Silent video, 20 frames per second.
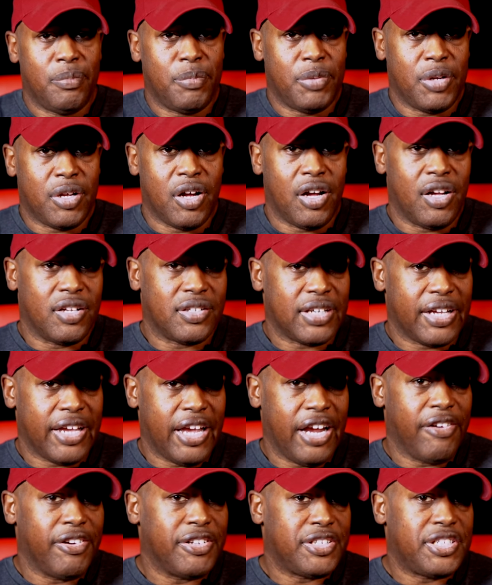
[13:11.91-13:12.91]
Because I
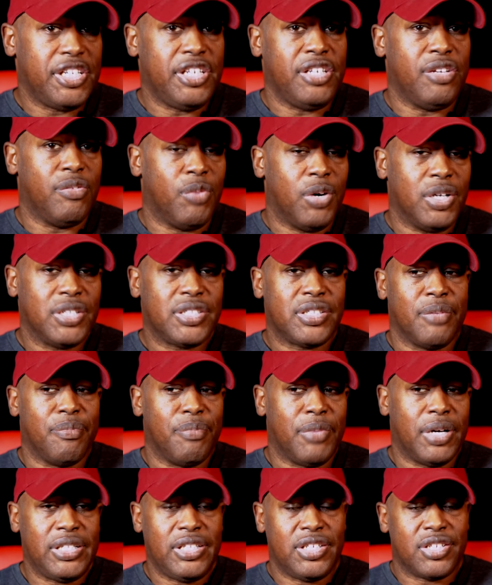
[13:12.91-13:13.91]
guarantee you, once the
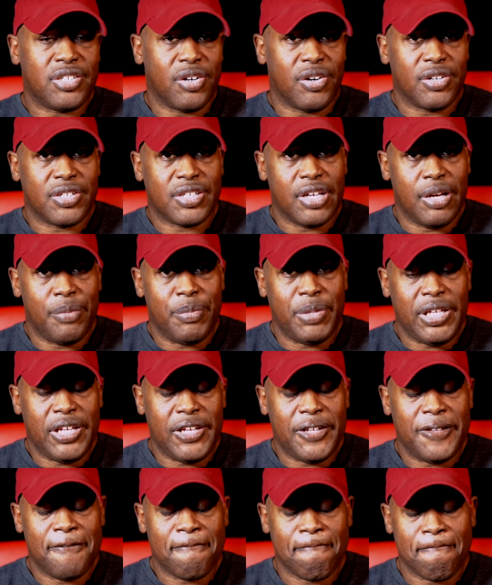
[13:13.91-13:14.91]
money starts coming
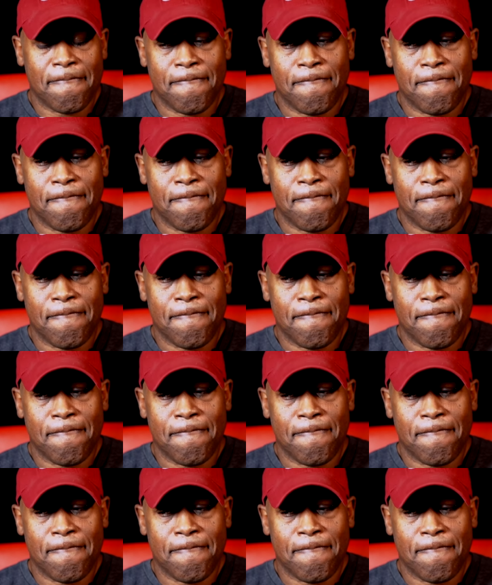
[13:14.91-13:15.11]
in,